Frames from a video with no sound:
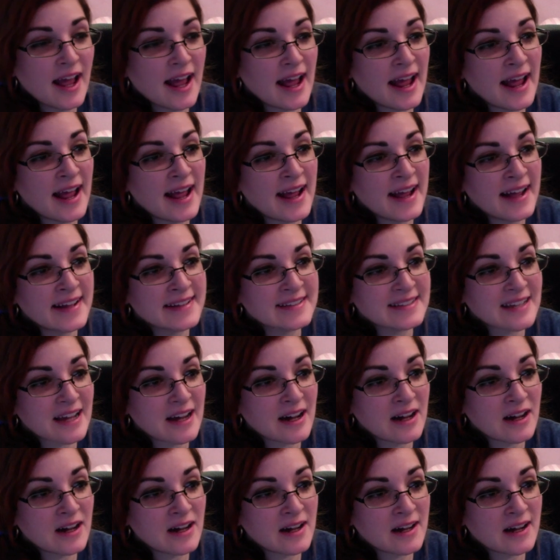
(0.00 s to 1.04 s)
and
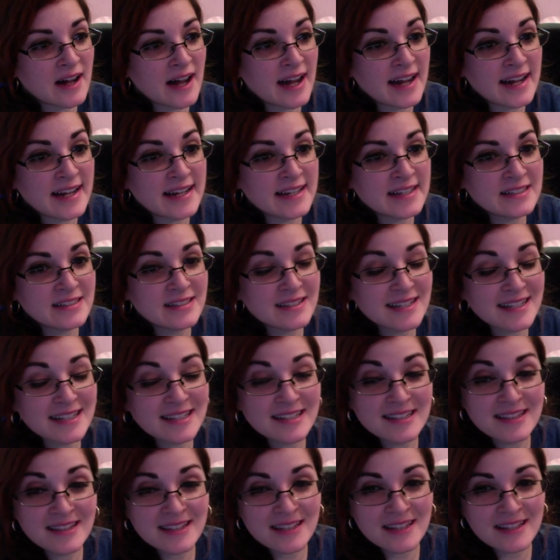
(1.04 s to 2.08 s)
uh, I
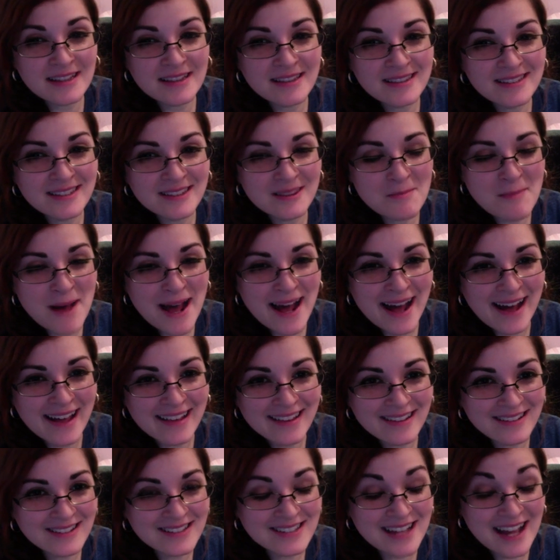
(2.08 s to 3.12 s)
did the did the math
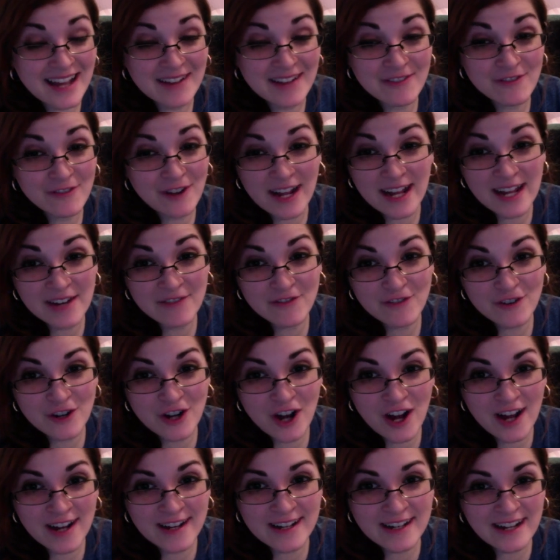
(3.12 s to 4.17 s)
because I, I had forgotten.